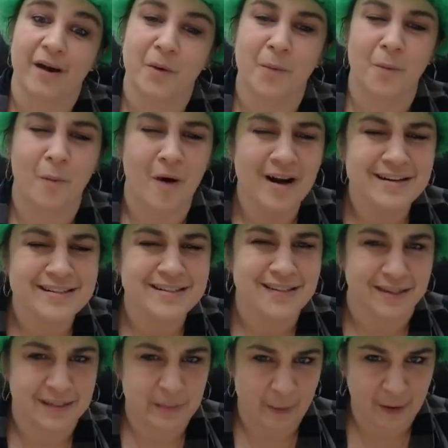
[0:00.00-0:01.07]
what
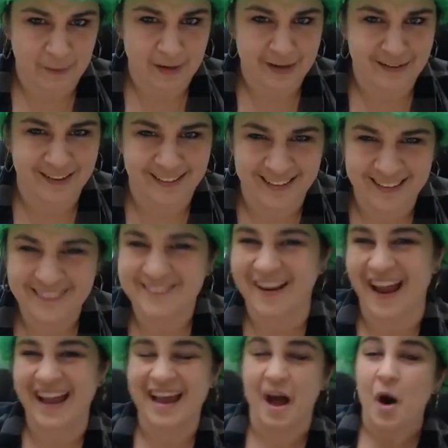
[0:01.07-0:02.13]
sucked about it,
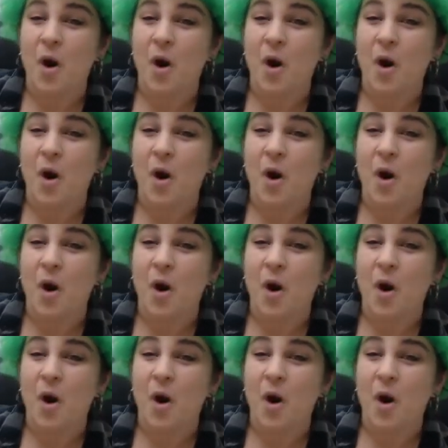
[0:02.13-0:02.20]
right?